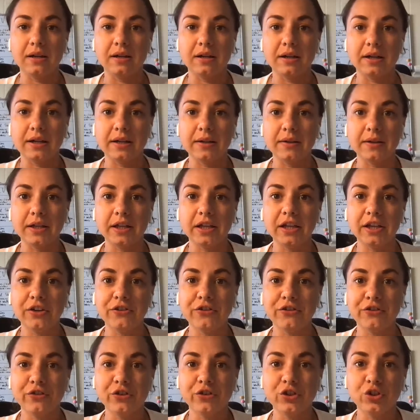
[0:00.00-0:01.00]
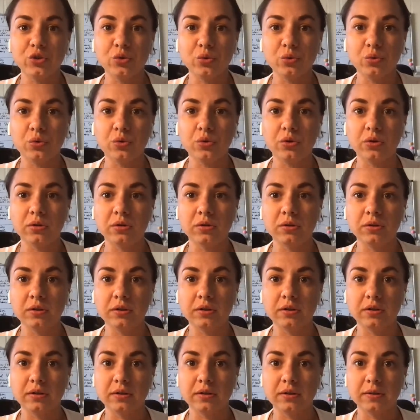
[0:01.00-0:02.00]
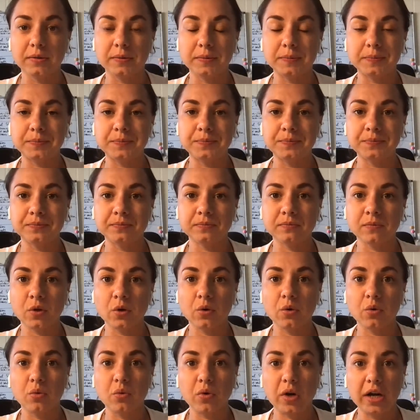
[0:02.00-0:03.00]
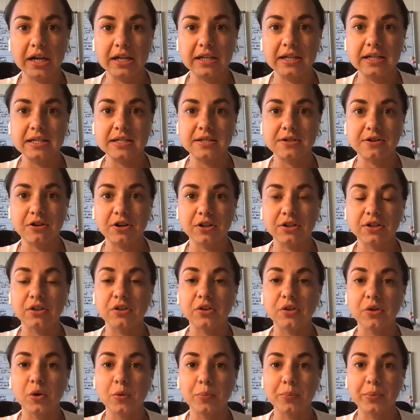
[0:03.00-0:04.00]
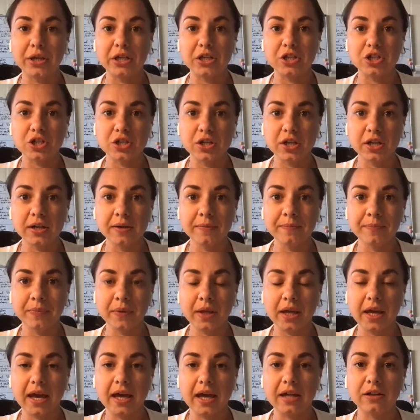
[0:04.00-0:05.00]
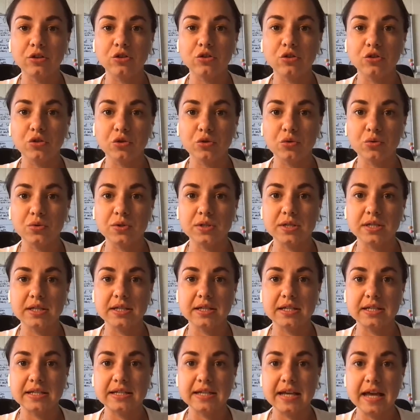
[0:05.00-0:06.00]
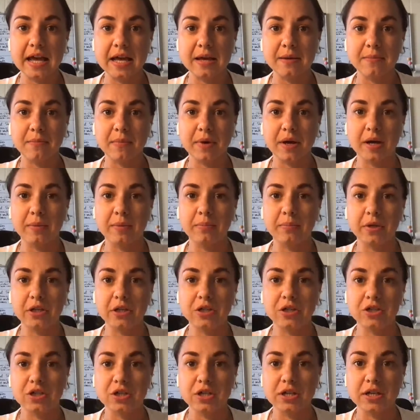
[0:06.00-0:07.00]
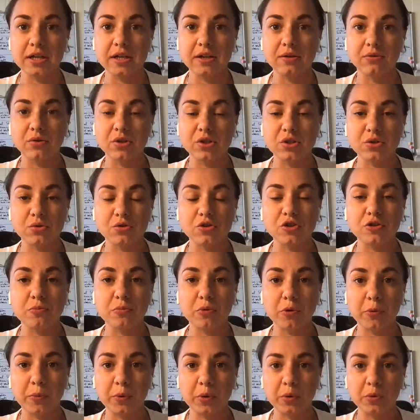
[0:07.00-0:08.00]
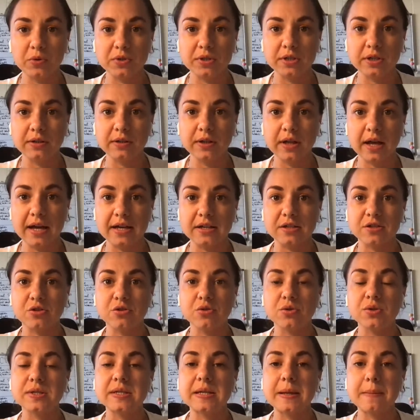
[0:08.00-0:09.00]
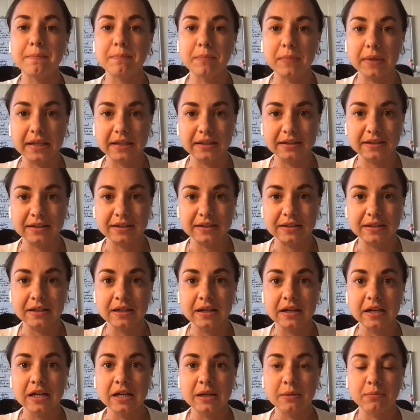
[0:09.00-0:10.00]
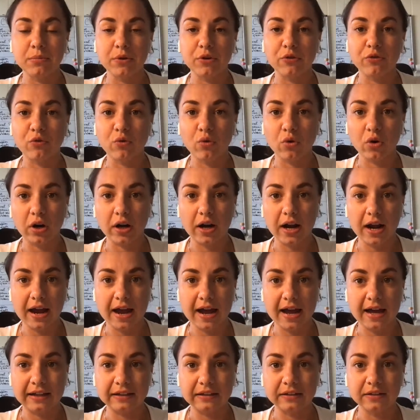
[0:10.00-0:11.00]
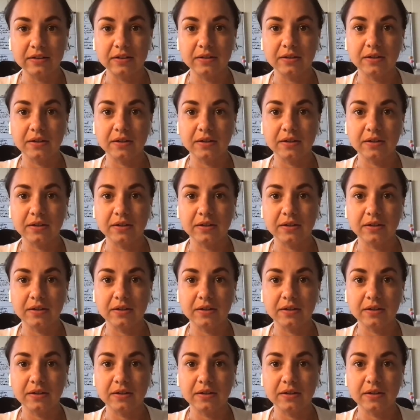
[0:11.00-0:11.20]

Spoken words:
if you already started your PhD, can you use the same PhD research proposal as you submitted beforehand